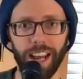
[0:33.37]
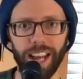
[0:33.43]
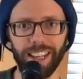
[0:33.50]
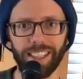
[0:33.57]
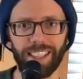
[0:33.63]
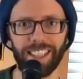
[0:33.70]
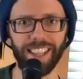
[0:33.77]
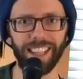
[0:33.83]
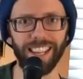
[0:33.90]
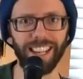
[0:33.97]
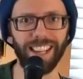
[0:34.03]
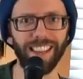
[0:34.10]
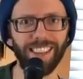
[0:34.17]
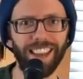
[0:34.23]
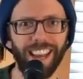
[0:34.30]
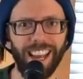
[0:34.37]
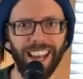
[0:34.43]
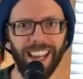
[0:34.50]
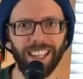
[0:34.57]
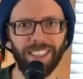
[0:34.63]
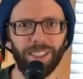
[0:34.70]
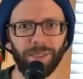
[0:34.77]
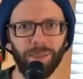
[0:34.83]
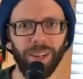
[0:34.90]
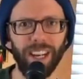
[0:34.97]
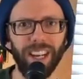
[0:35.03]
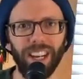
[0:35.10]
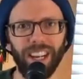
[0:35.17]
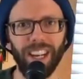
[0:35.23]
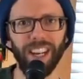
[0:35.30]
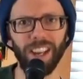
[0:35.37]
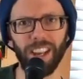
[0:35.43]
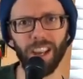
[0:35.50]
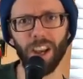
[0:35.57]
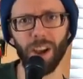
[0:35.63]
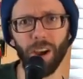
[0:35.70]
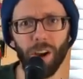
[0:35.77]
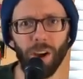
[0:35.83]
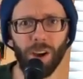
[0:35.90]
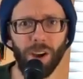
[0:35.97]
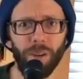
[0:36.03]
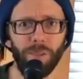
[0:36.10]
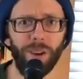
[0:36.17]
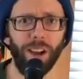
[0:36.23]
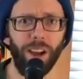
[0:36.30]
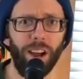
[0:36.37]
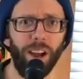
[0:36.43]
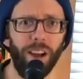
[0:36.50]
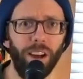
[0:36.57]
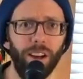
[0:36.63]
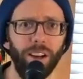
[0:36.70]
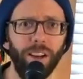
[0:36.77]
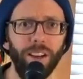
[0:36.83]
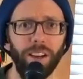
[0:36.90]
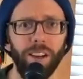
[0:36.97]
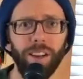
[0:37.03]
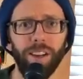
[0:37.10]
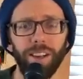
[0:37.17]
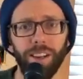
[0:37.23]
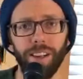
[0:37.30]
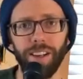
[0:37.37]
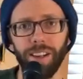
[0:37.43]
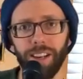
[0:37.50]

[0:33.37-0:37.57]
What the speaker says: Said that's where you're wrong.